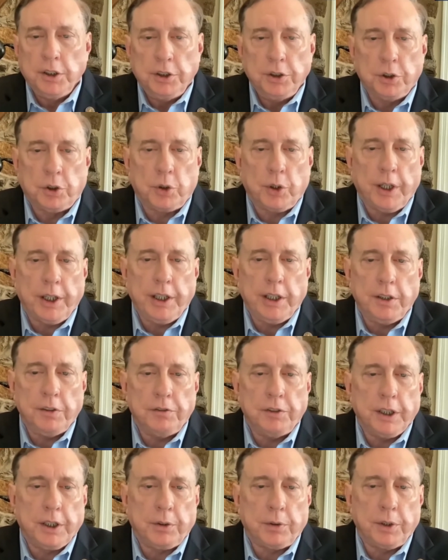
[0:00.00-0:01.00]

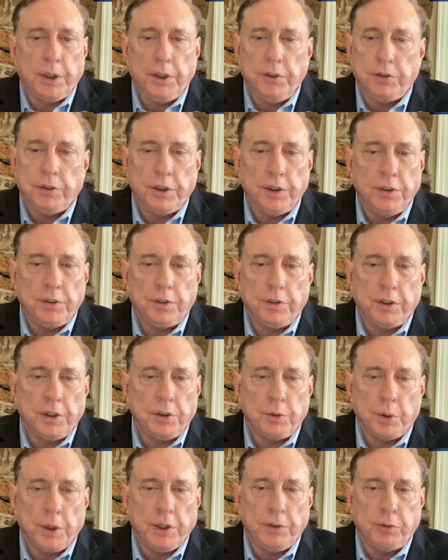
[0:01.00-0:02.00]
Ukrainian victory since
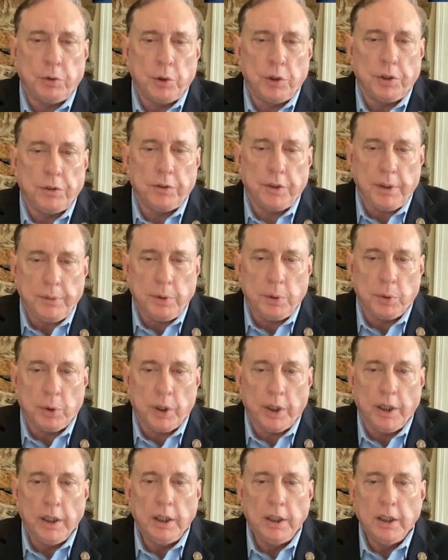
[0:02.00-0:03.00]
the 24th of
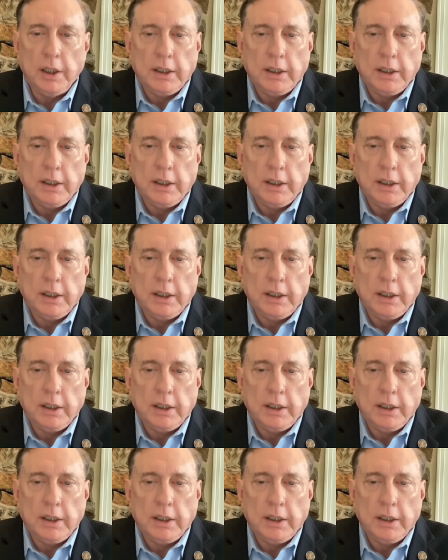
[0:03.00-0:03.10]
February.